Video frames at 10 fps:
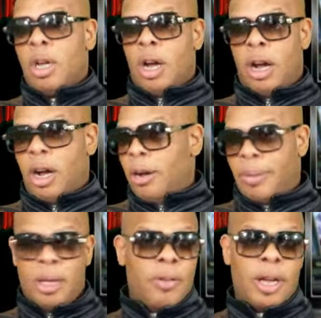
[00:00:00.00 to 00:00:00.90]
um,
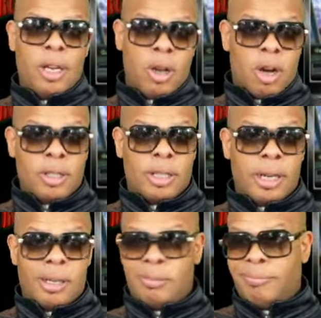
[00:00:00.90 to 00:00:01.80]
either at a yard
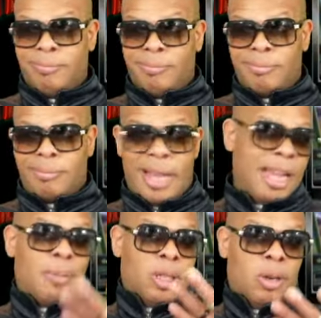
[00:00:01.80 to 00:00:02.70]
sale,
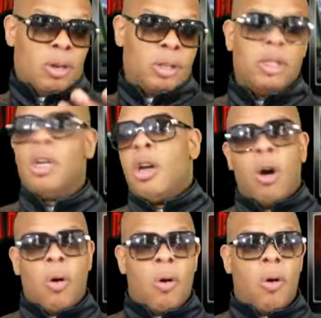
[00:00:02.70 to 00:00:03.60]
Amazon,
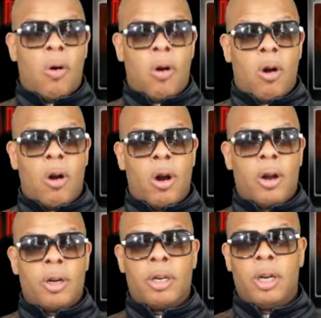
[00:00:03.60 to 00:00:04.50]

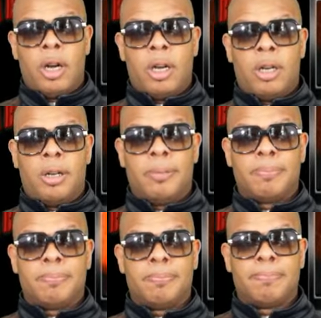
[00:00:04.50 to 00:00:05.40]
or
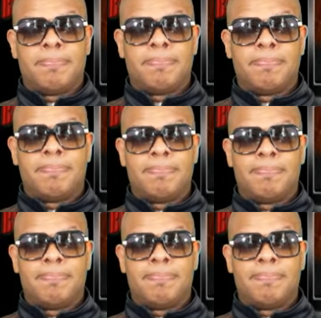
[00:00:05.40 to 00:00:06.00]
um,